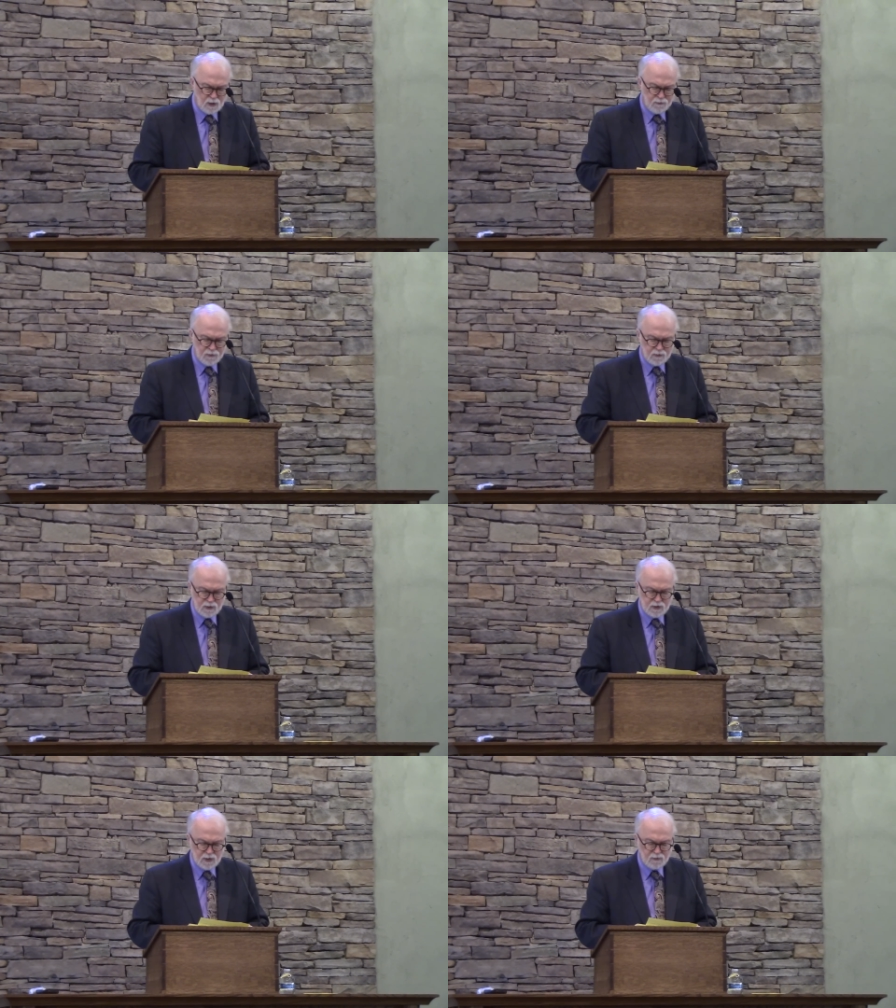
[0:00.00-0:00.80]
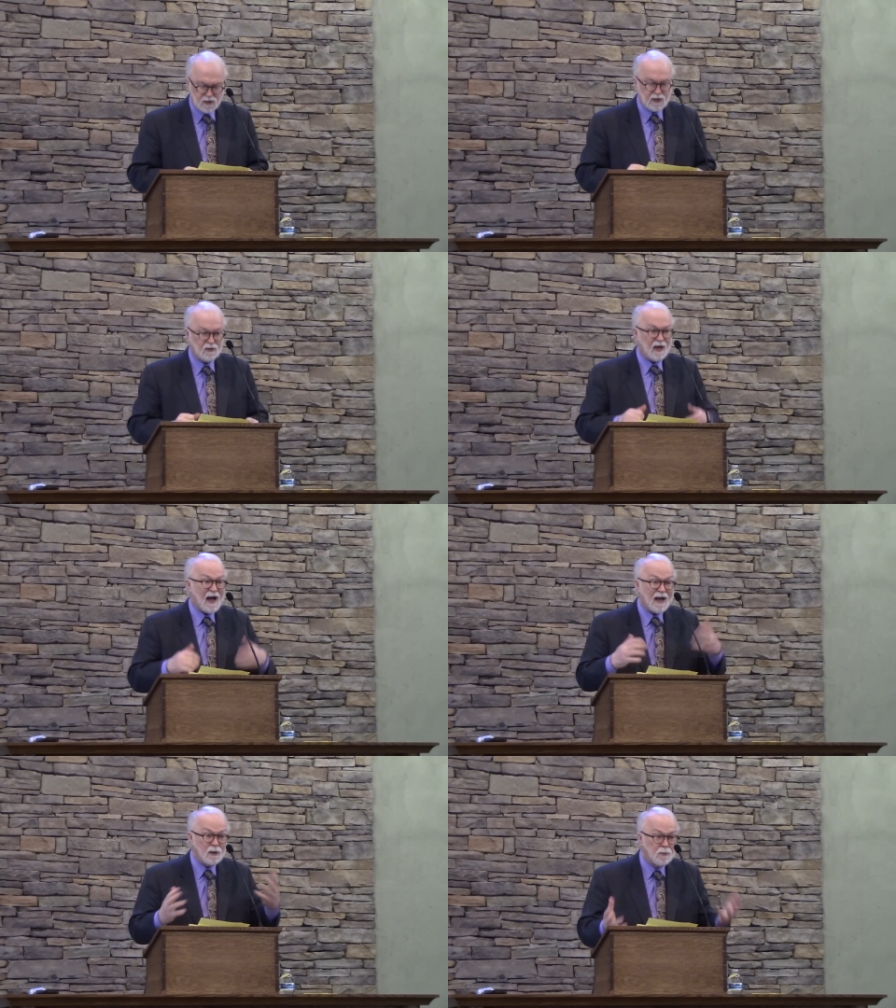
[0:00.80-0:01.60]
of 1517, the
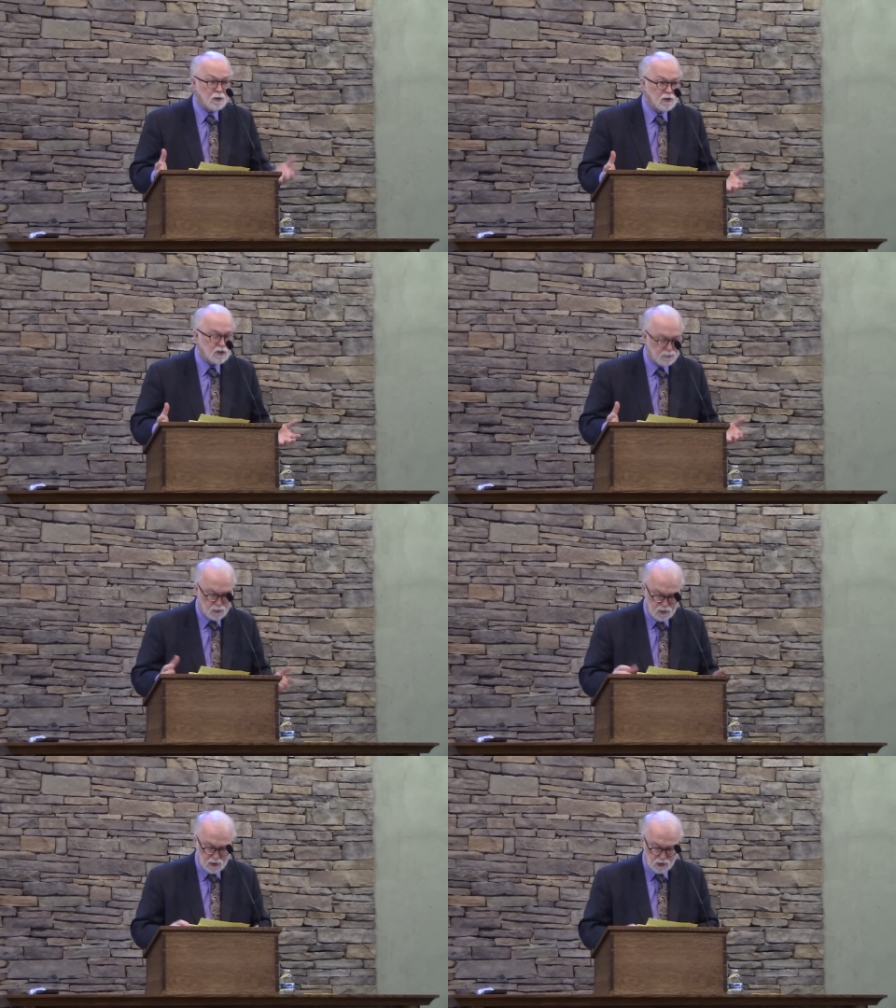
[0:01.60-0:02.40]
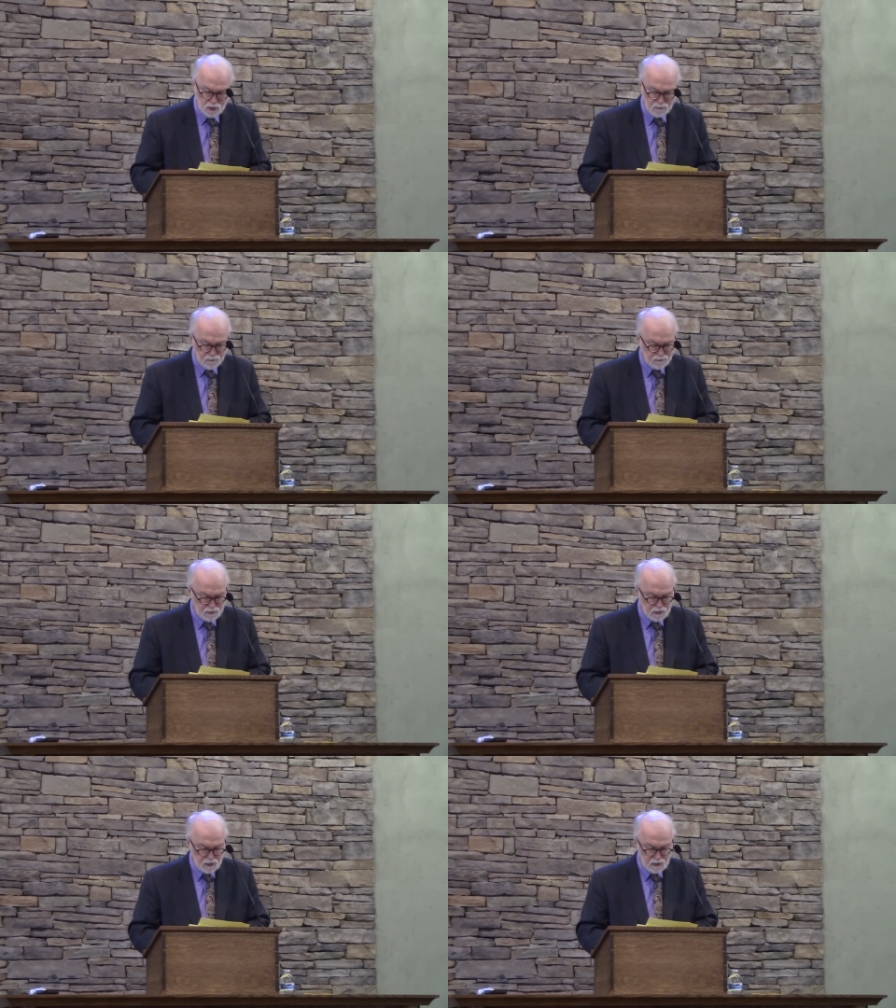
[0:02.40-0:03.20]
Heidelberg Disputation of
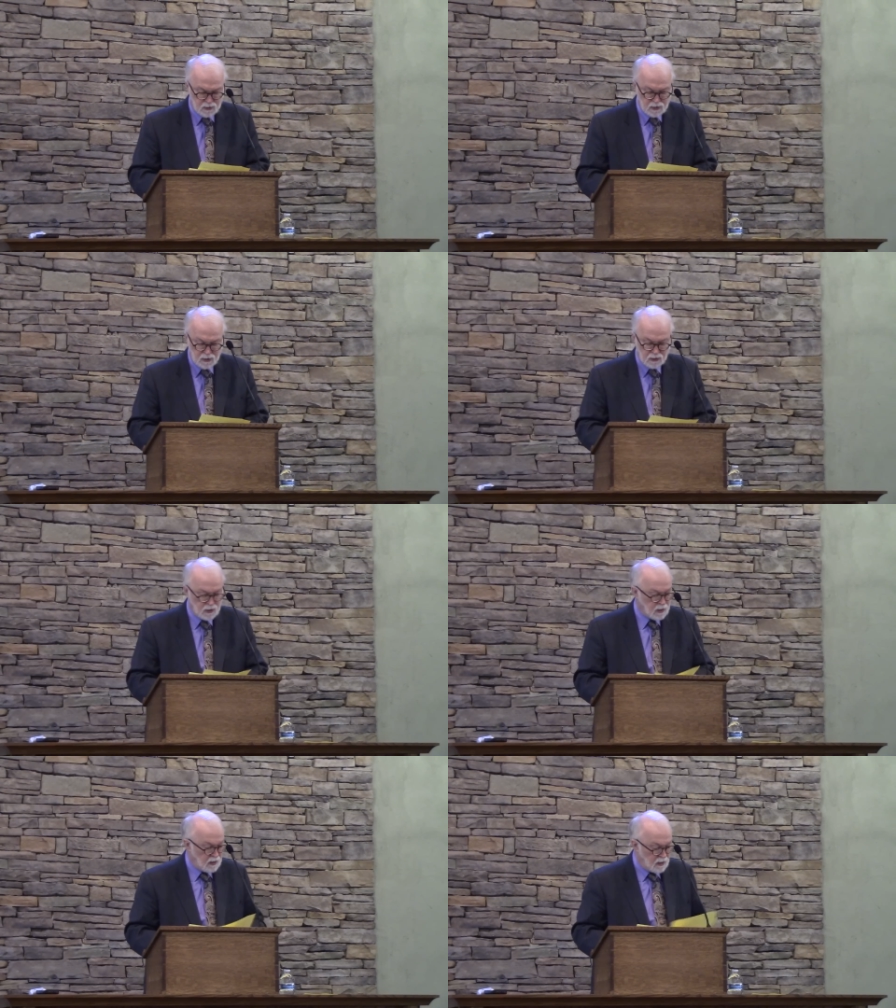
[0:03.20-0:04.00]
1518,